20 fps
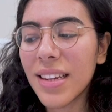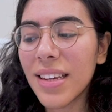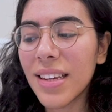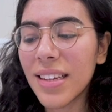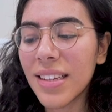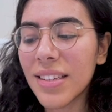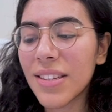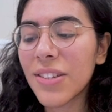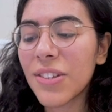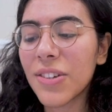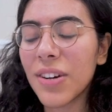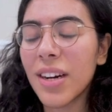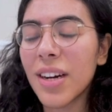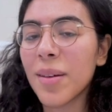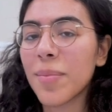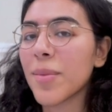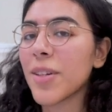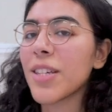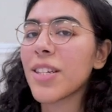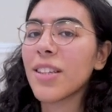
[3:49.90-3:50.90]
is straight
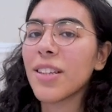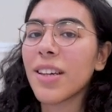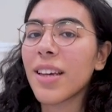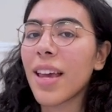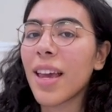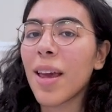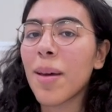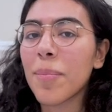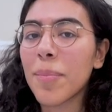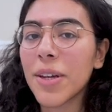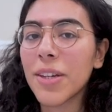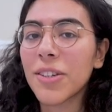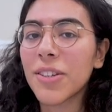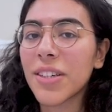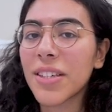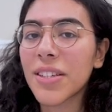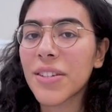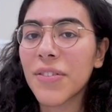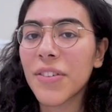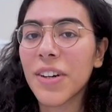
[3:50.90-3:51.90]
up just looking at
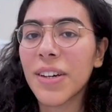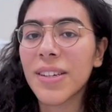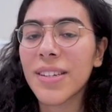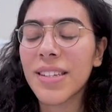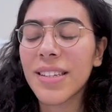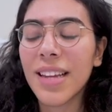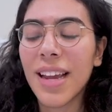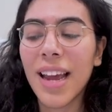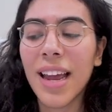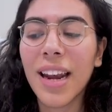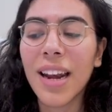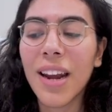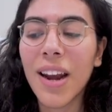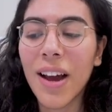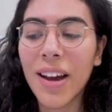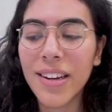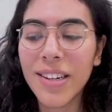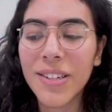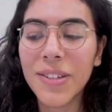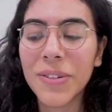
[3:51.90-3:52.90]
Pinterest first and
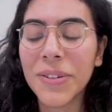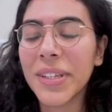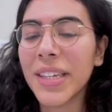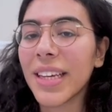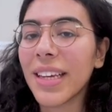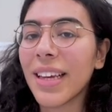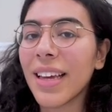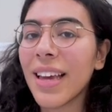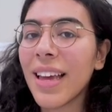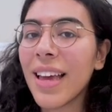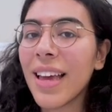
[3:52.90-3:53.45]
not doing